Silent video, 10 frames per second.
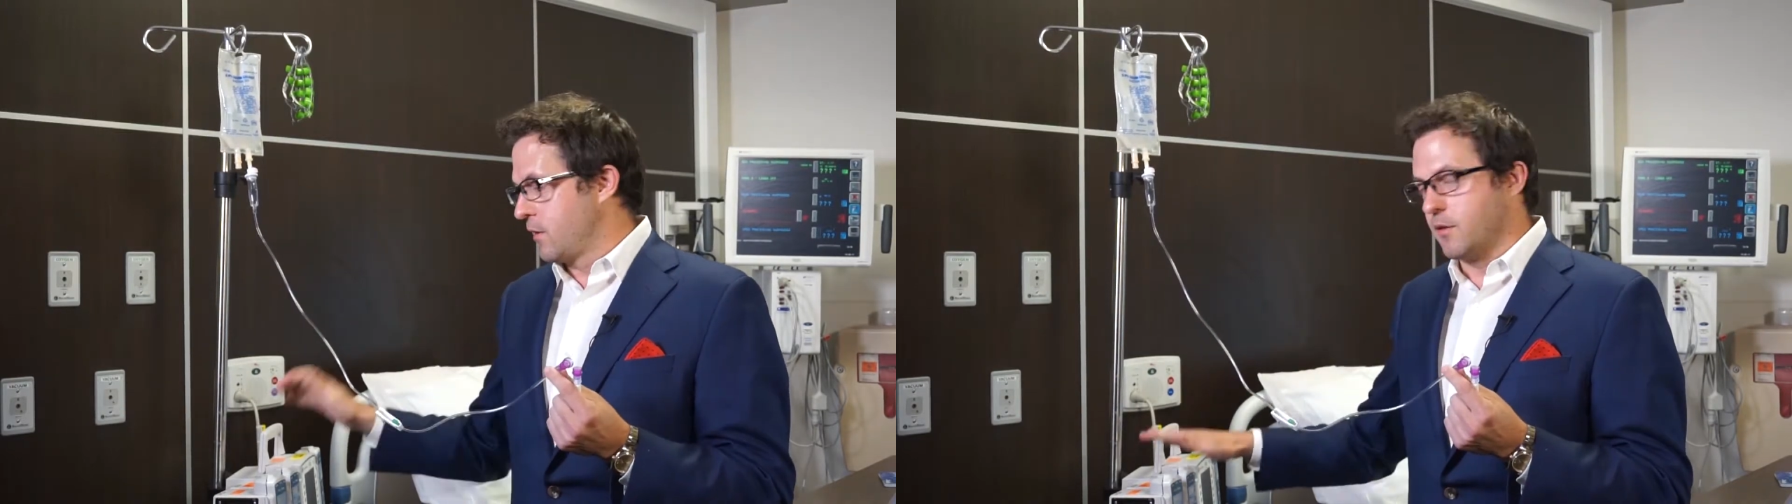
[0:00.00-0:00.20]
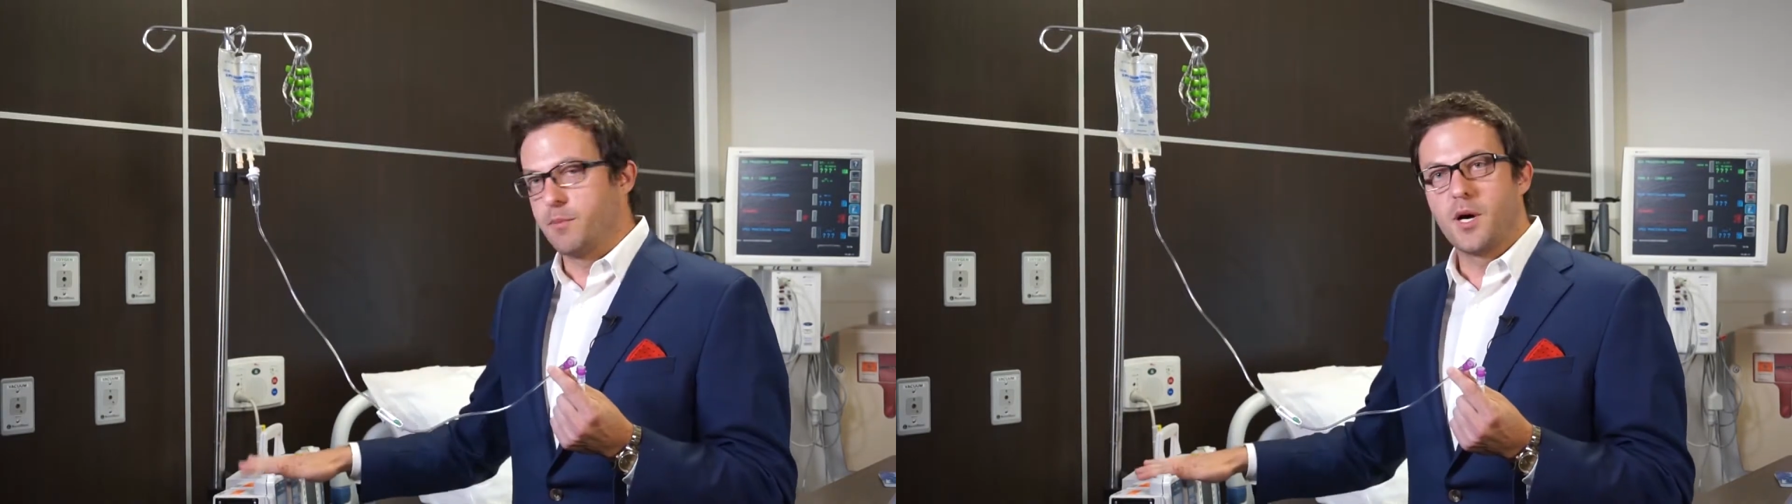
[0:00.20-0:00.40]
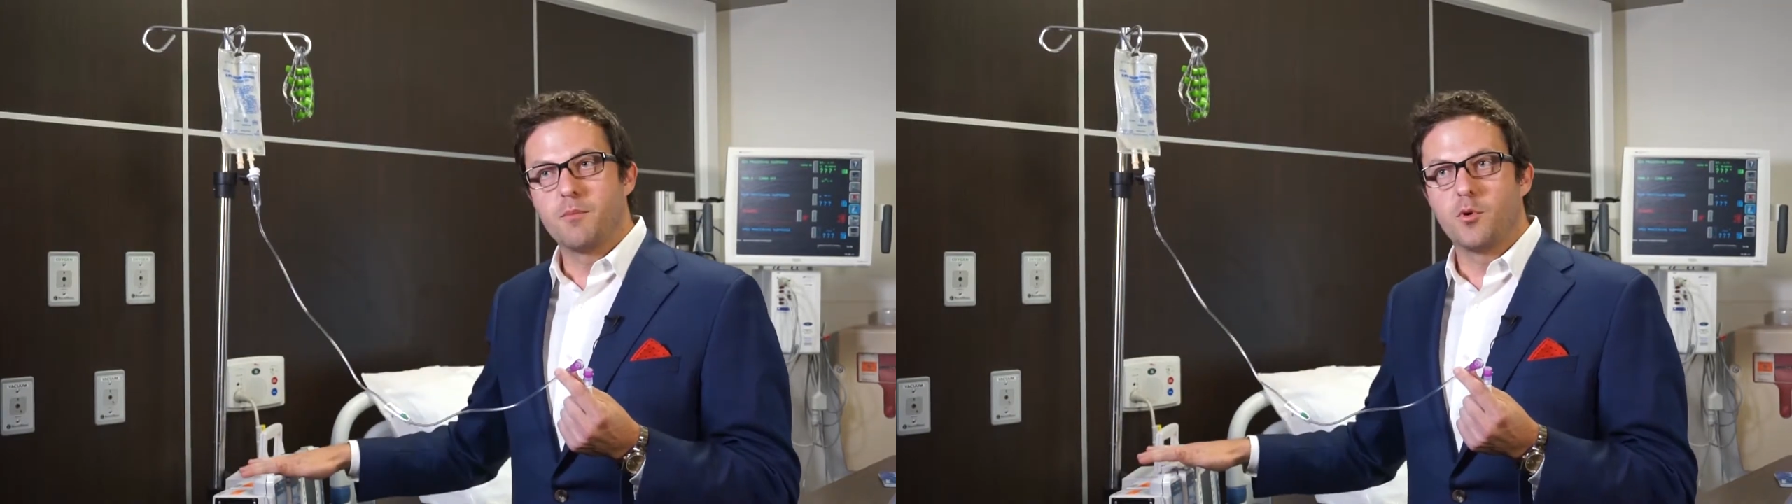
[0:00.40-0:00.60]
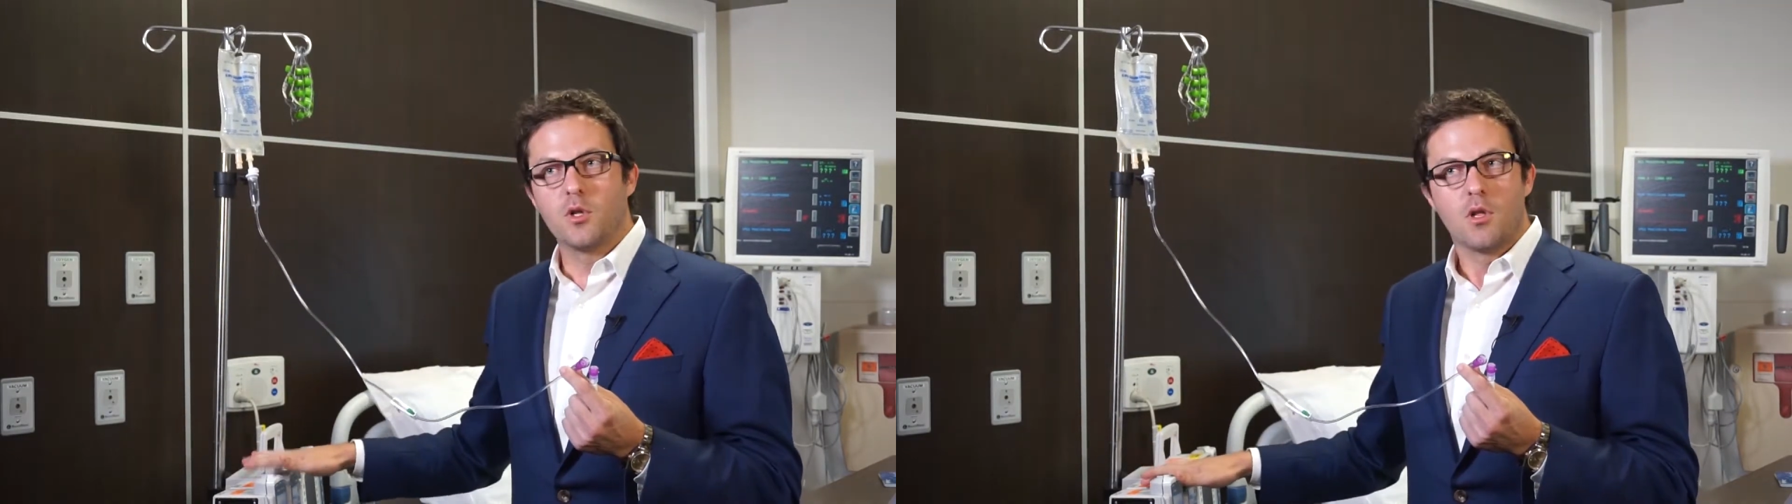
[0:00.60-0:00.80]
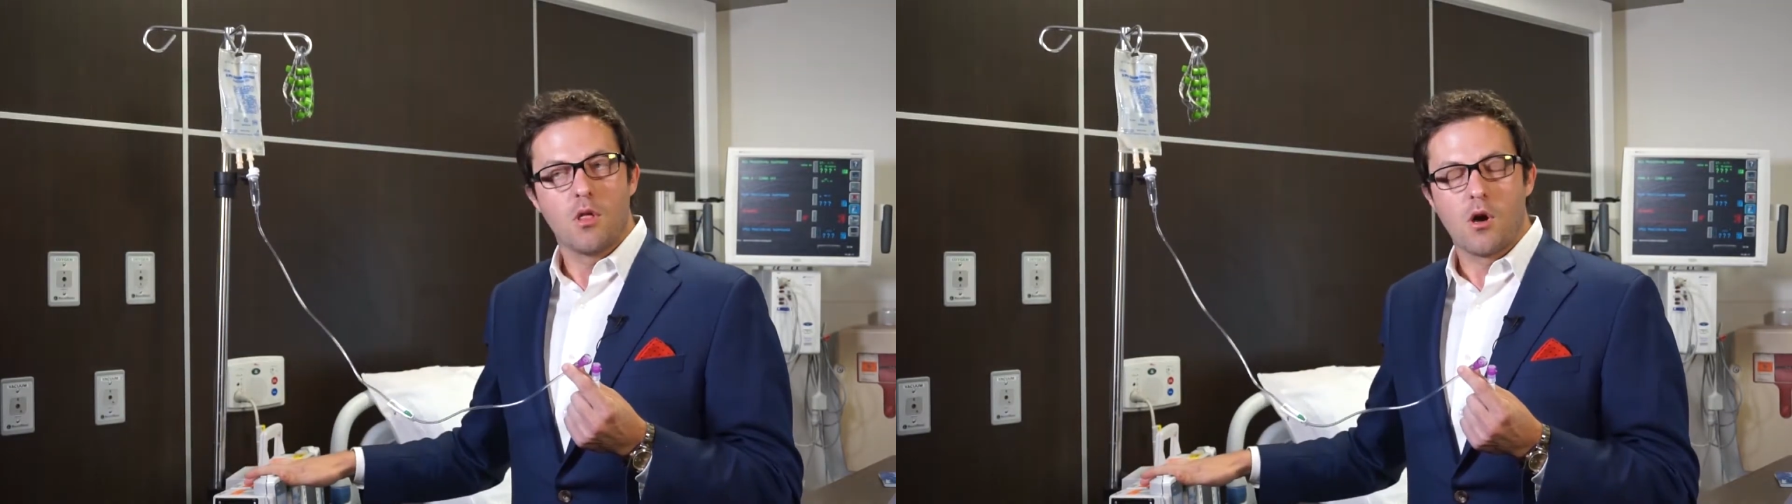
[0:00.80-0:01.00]
the pump
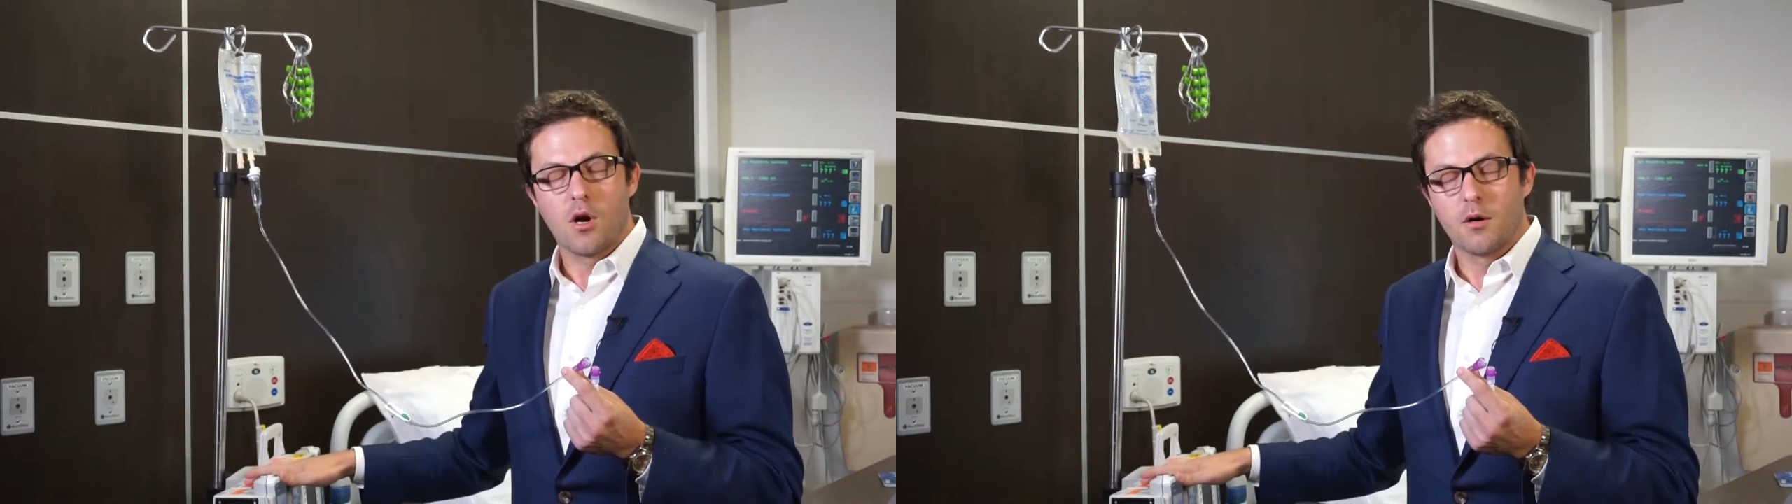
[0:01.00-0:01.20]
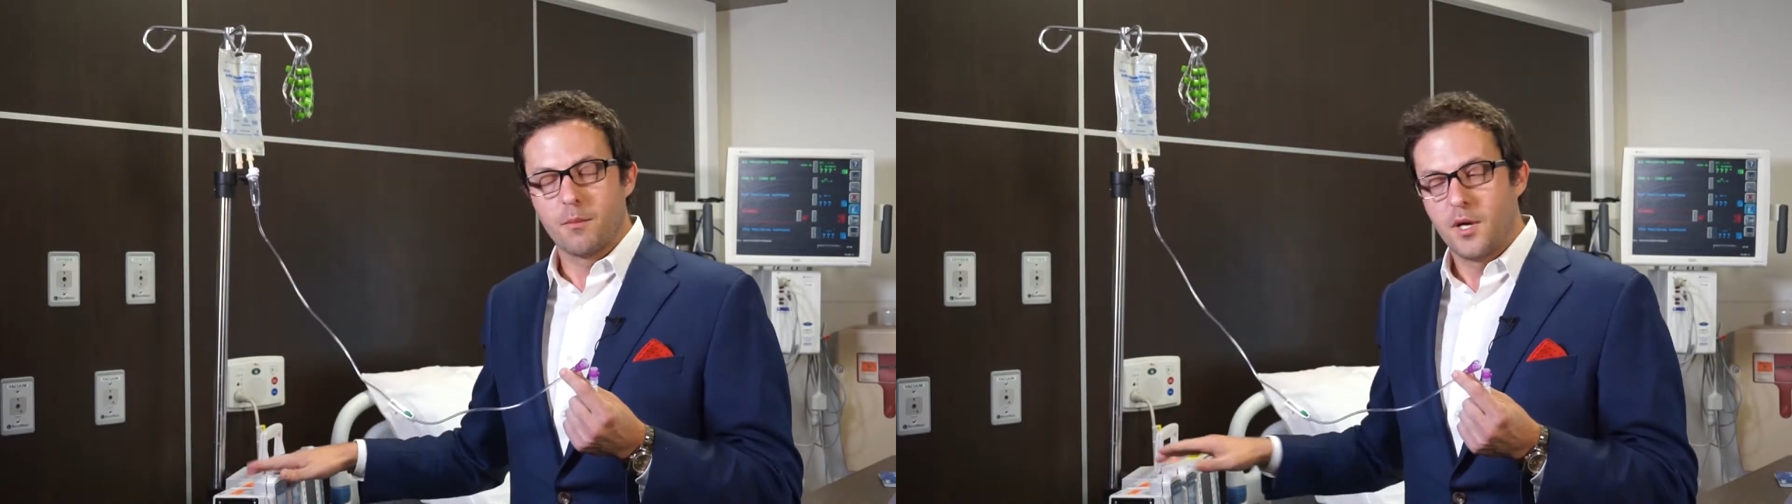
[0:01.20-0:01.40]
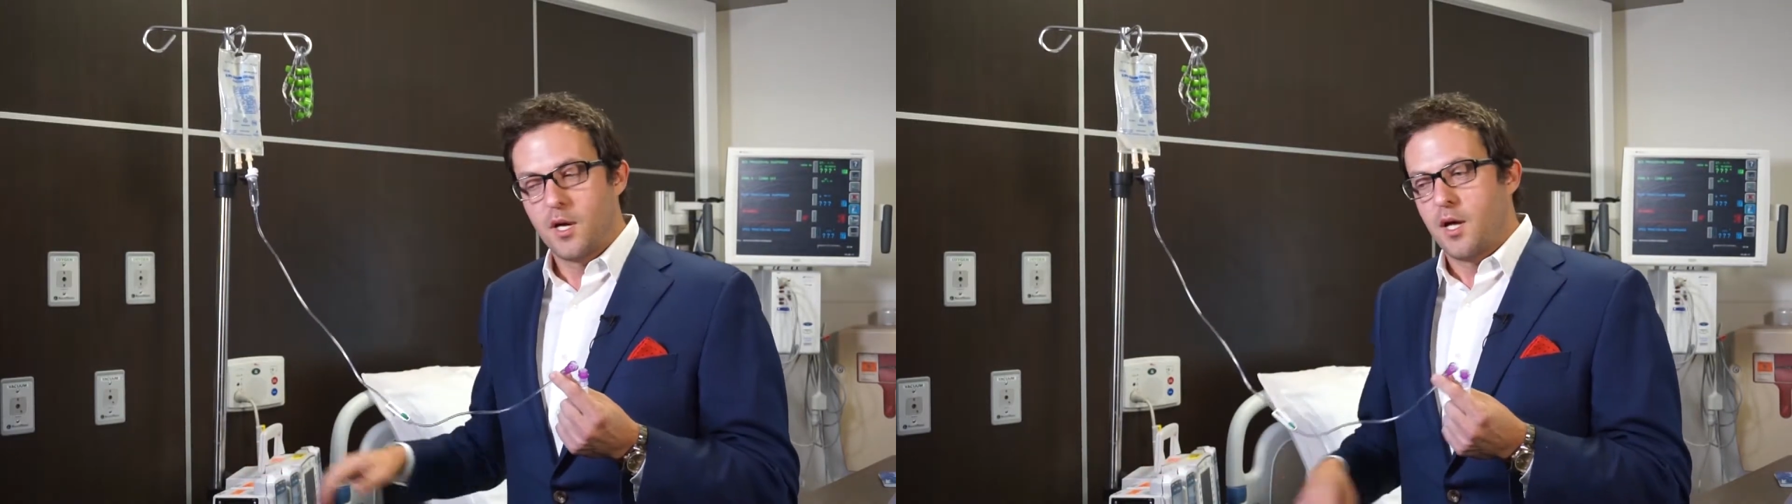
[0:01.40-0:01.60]
will alarm